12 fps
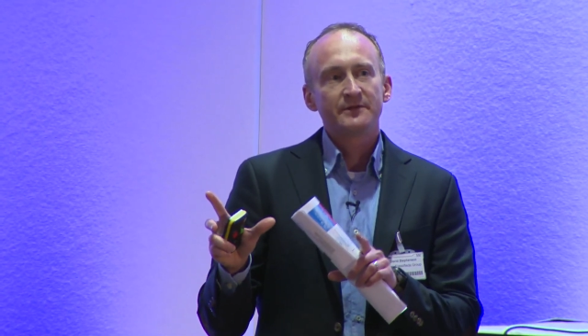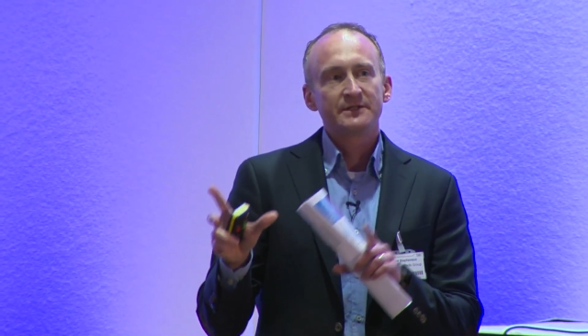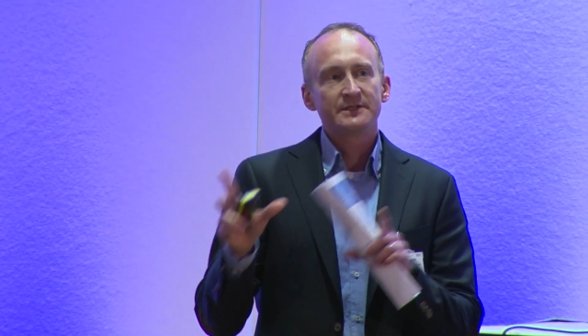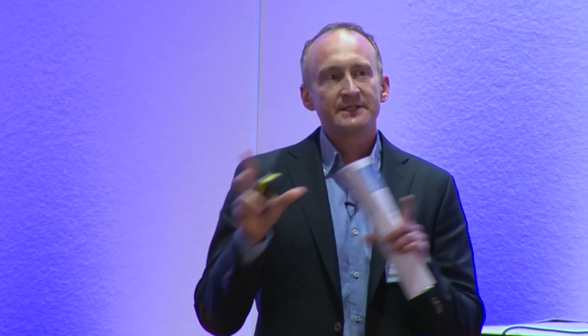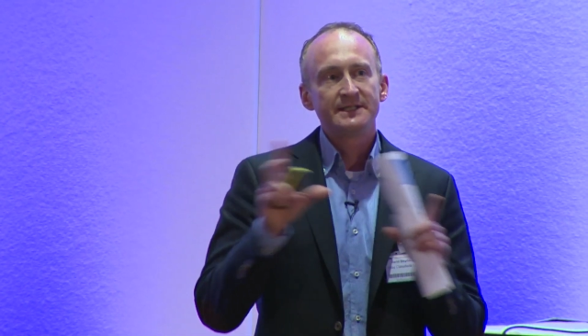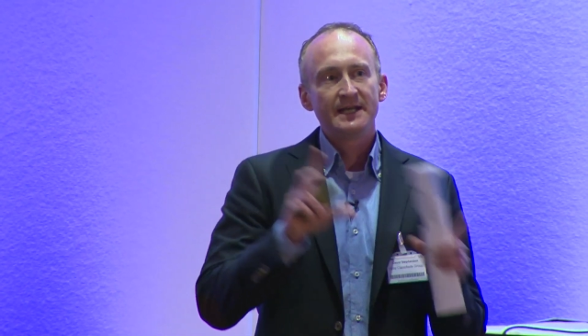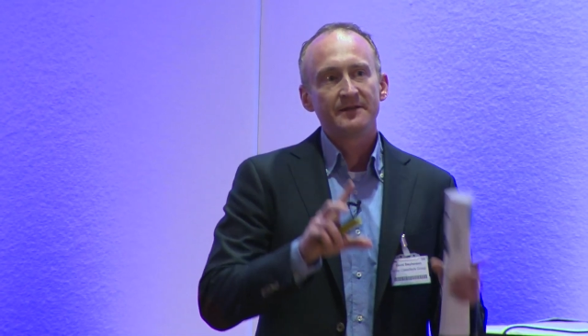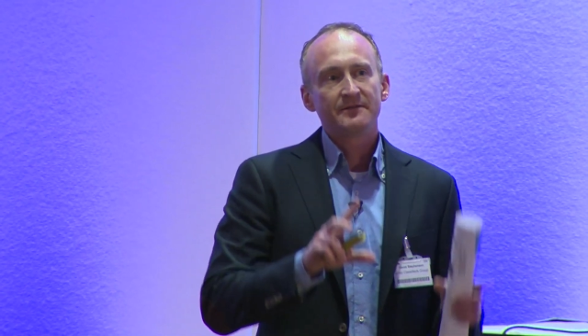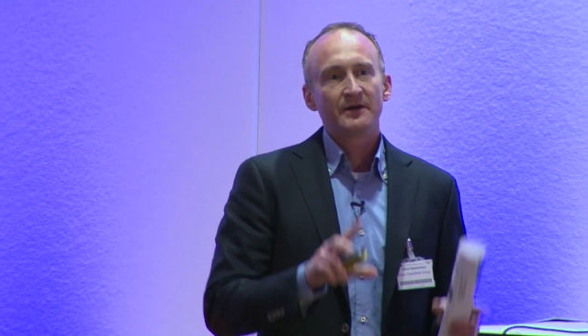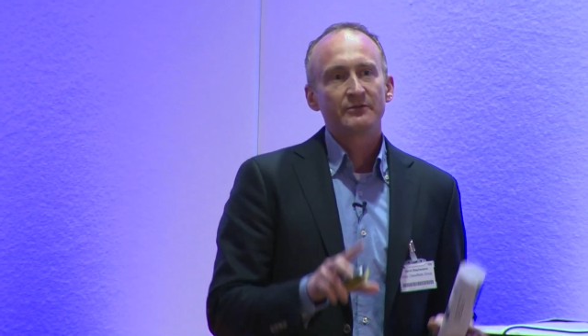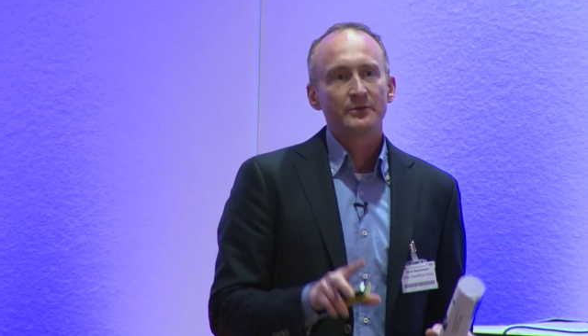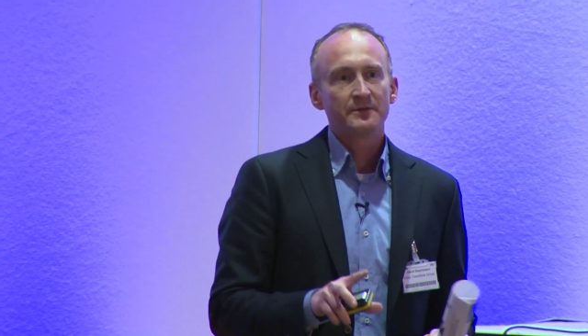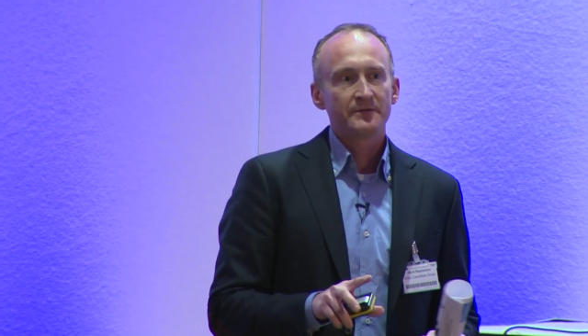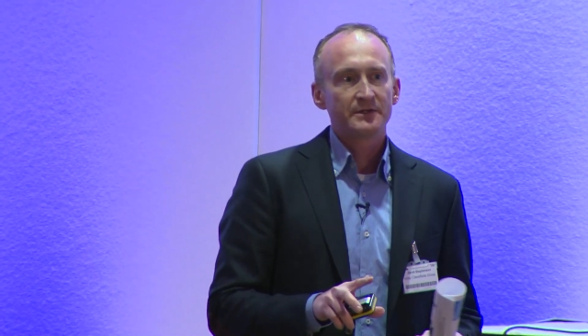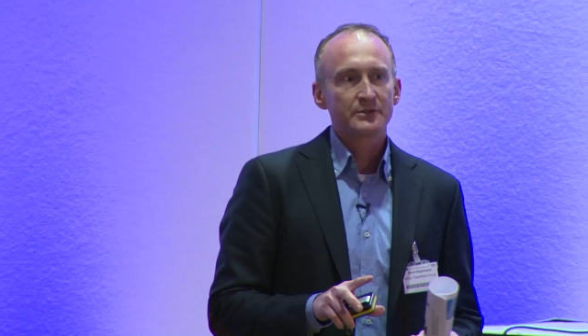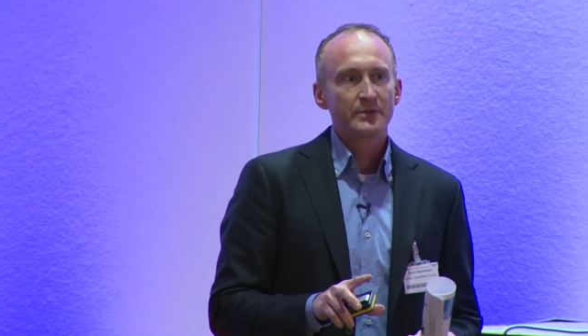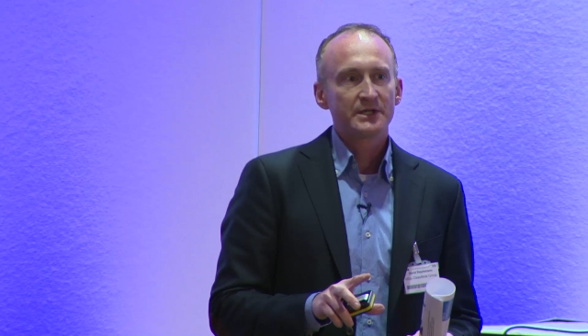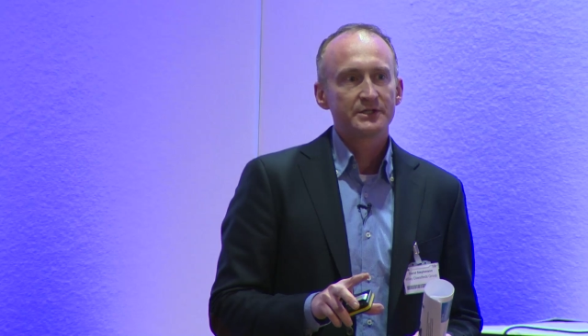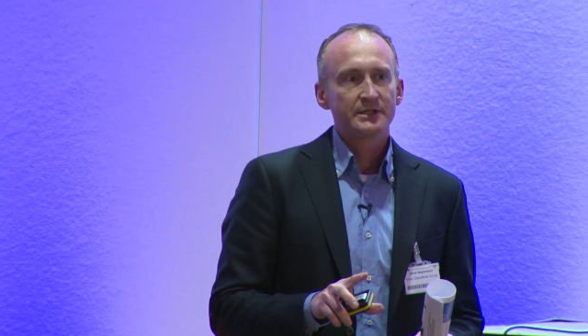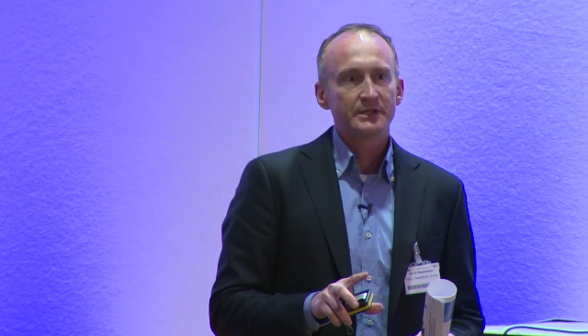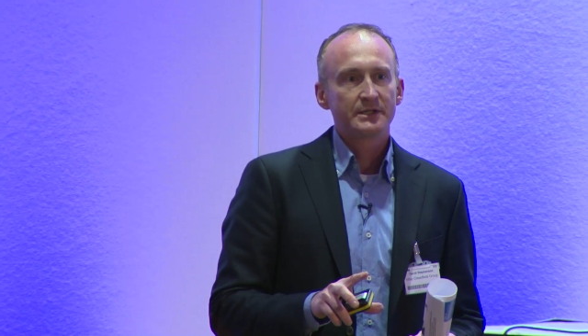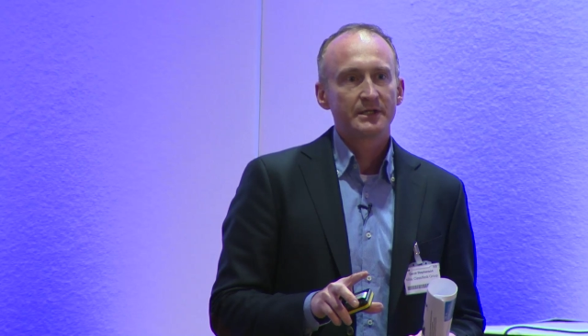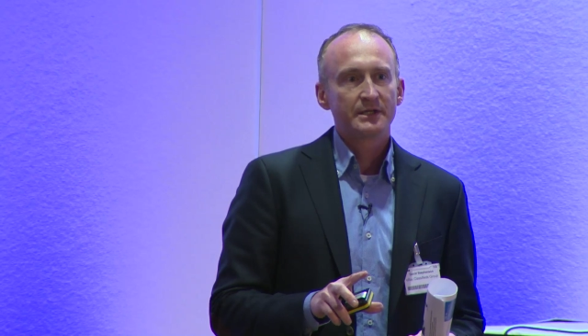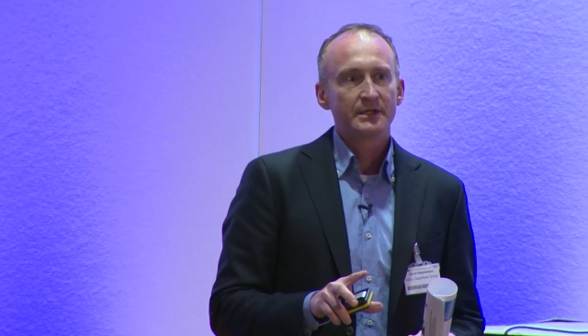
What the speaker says: versus the data involved with the first question.